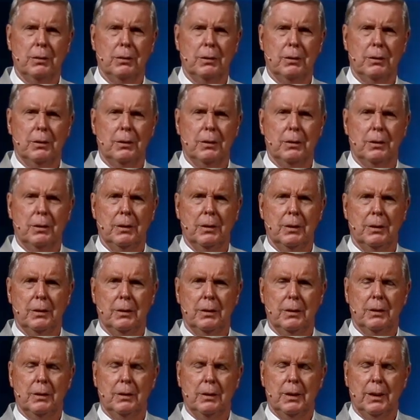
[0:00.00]

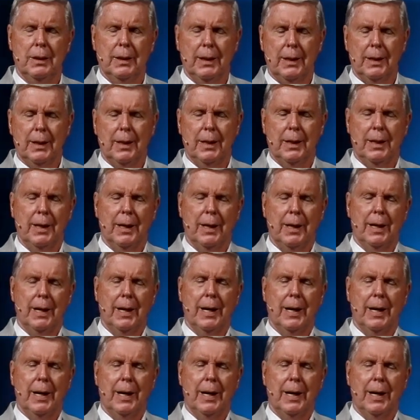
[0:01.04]
Nothing is said.